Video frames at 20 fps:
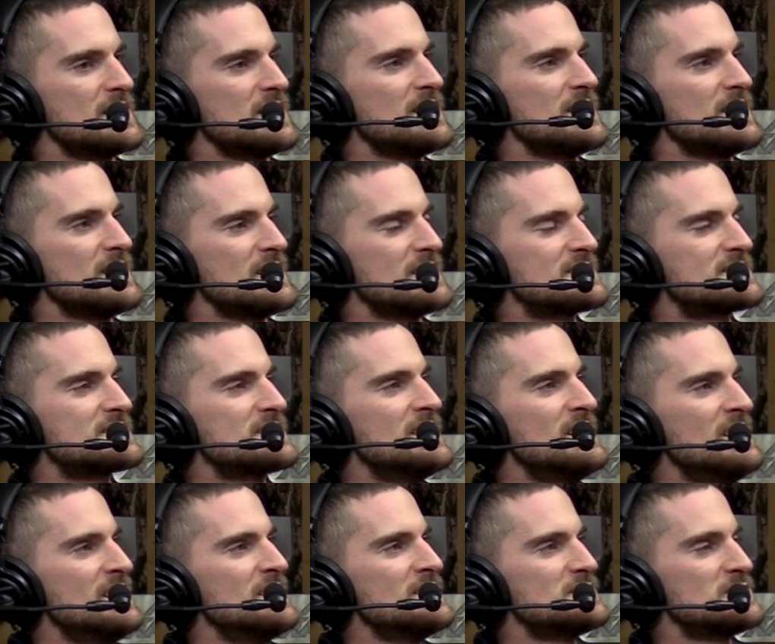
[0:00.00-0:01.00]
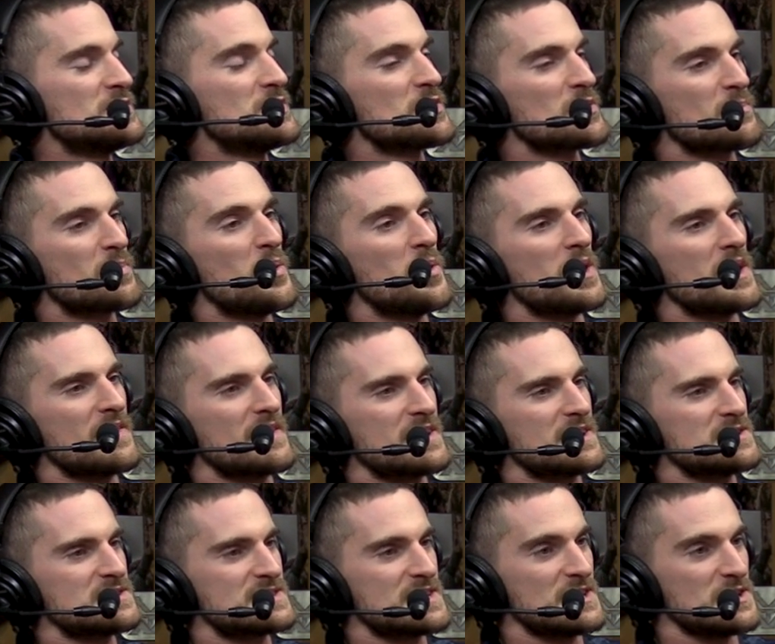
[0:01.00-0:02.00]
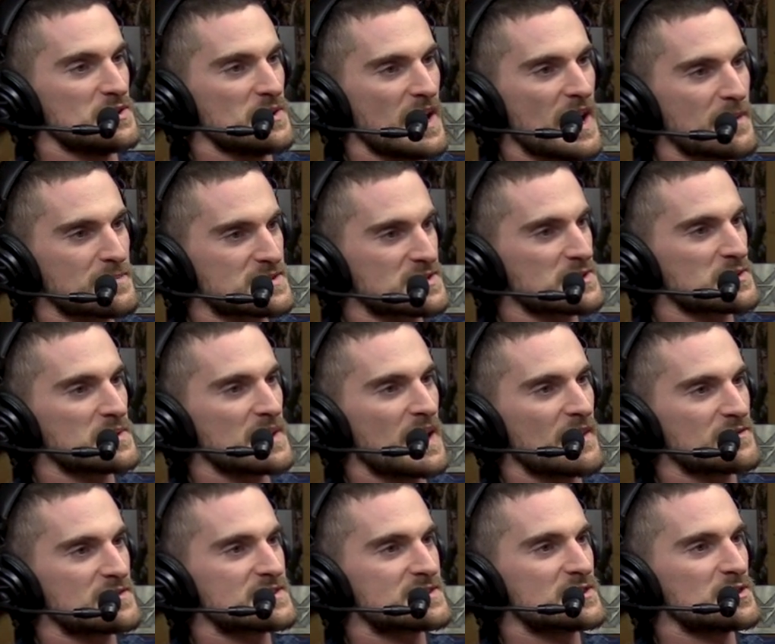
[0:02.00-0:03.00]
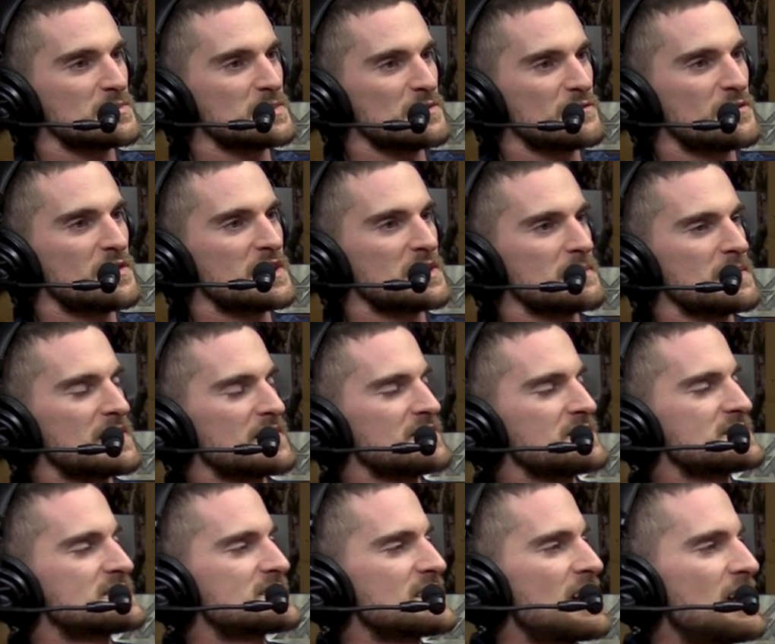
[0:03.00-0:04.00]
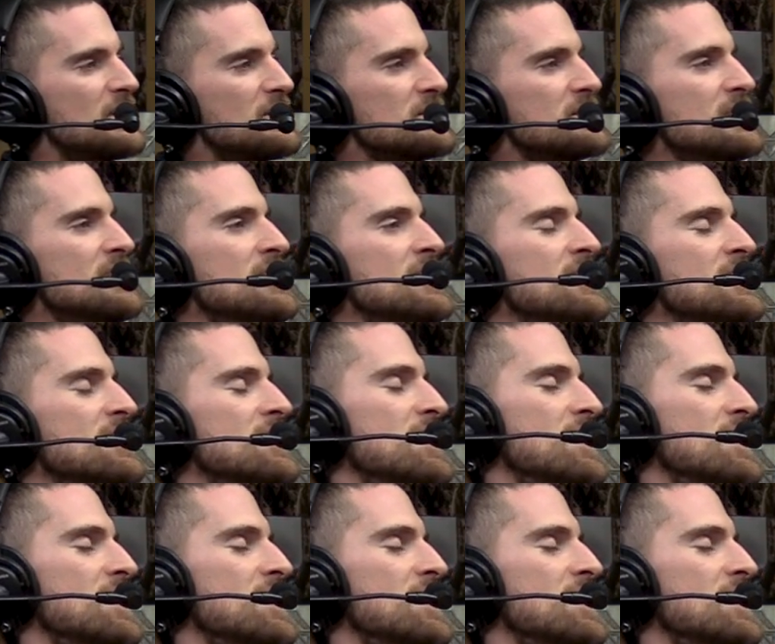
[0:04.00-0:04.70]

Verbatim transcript: it, it's to your point, like you said, you absolutely have to still be fundamentally sound. Correct.